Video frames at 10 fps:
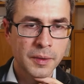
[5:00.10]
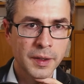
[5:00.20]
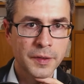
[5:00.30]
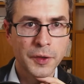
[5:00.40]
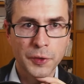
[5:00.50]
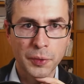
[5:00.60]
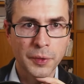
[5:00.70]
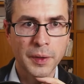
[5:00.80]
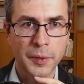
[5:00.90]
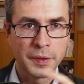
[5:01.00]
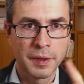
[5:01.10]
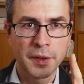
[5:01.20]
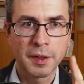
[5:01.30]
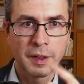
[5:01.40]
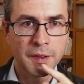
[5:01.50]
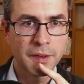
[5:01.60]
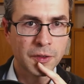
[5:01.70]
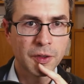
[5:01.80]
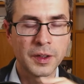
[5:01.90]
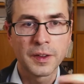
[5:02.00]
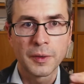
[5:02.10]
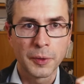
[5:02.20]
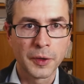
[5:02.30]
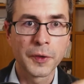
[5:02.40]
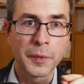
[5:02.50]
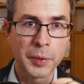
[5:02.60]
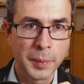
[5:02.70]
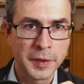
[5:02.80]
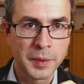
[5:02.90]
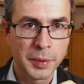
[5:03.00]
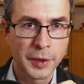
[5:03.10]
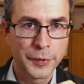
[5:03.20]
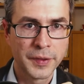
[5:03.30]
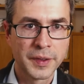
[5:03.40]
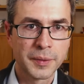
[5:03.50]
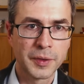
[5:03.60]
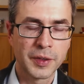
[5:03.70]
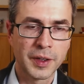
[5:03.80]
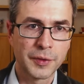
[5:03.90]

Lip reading: That's not true. There was another case, actually. There were also property paths, which I